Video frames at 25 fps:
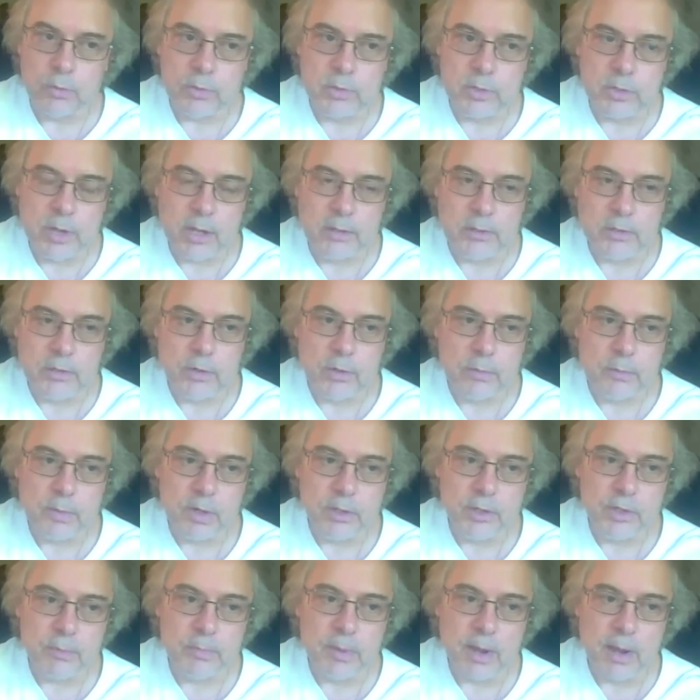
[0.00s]
Yeah, I was just so
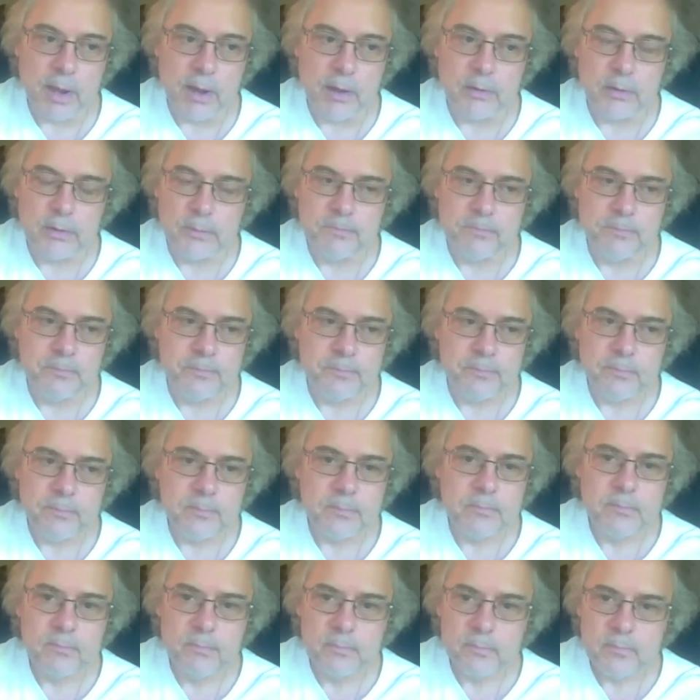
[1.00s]
about the Heaven's Gate
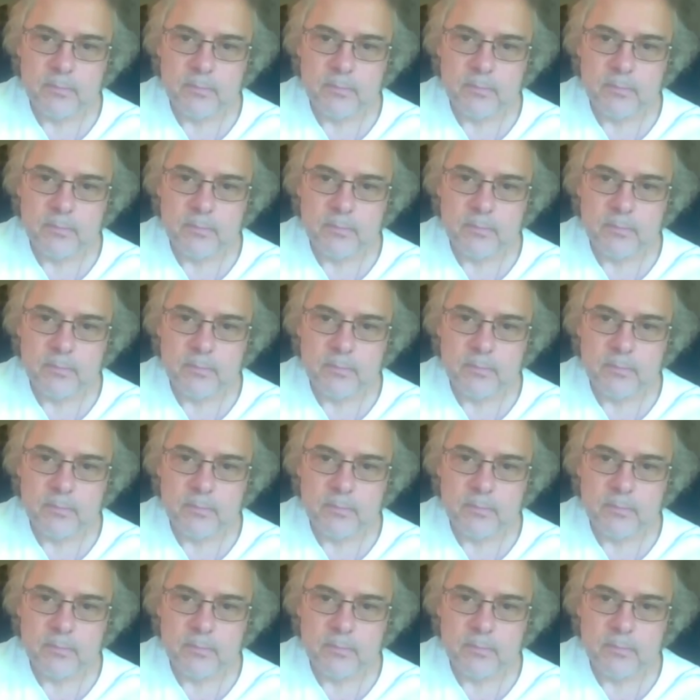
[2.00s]
group.